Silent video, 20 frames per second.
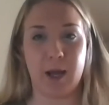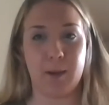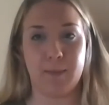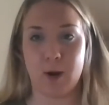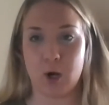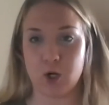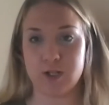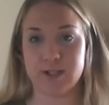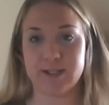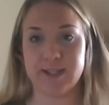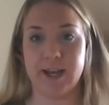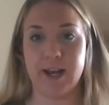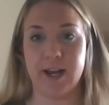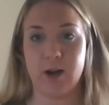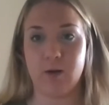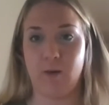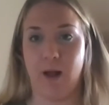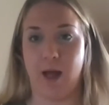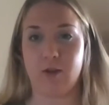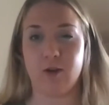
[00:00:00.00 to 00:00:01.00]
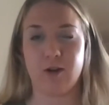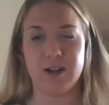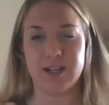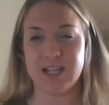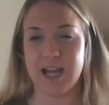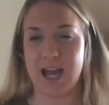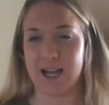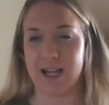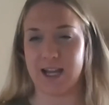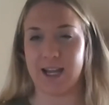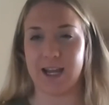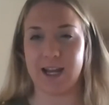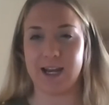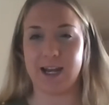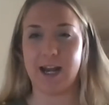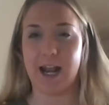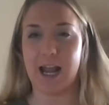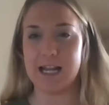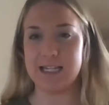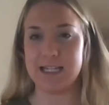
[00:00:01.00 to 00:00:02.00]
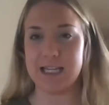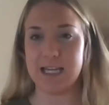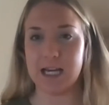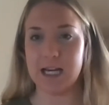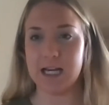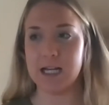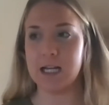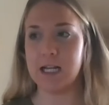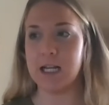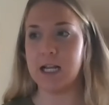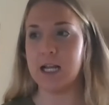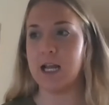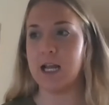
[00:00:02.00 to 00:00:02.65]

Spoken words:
a person and rather attacking an idea,